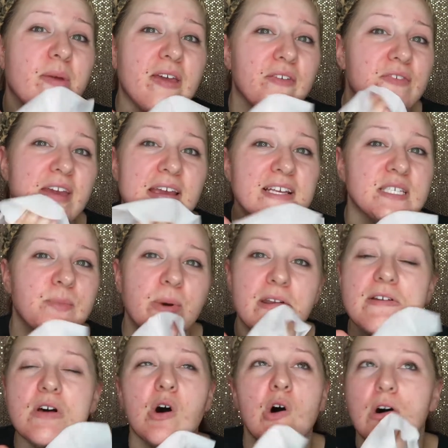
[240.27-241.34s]
my face, but
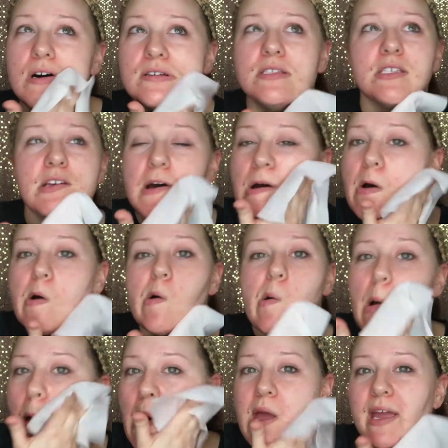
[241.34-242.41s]
it
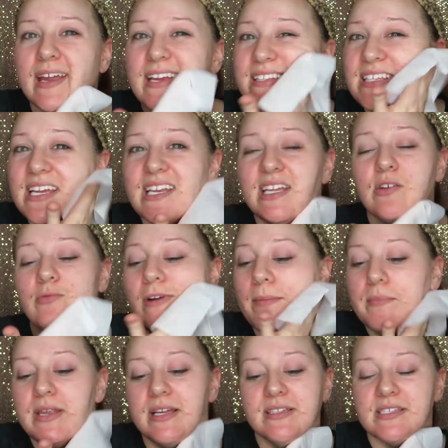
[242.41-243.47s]
also gets any
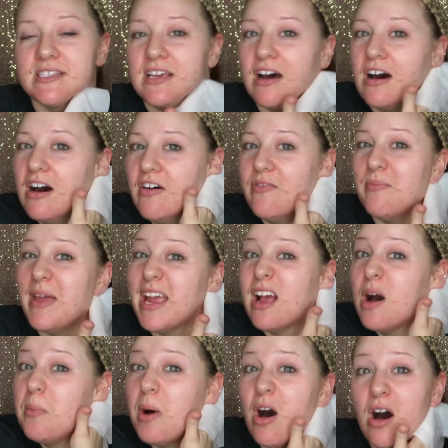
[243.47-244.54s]
remnants of
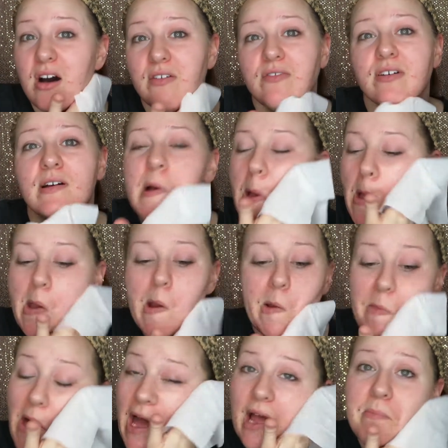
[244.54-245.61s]
makeup off
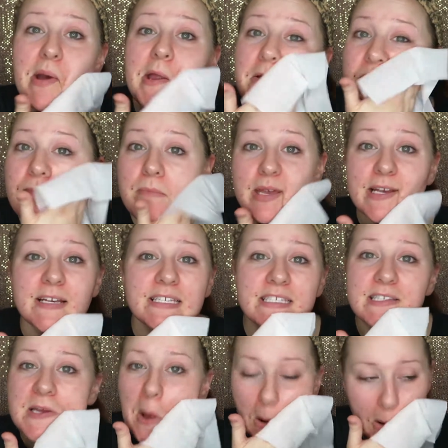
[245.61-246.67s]
that I might have
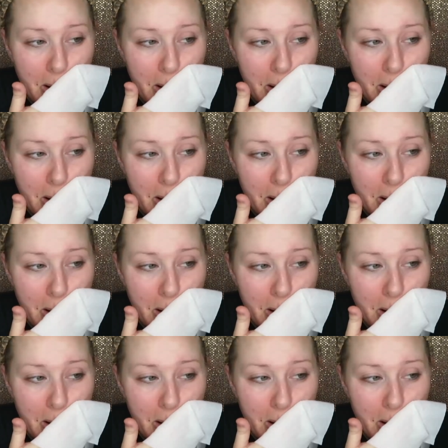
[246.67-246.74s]
missed.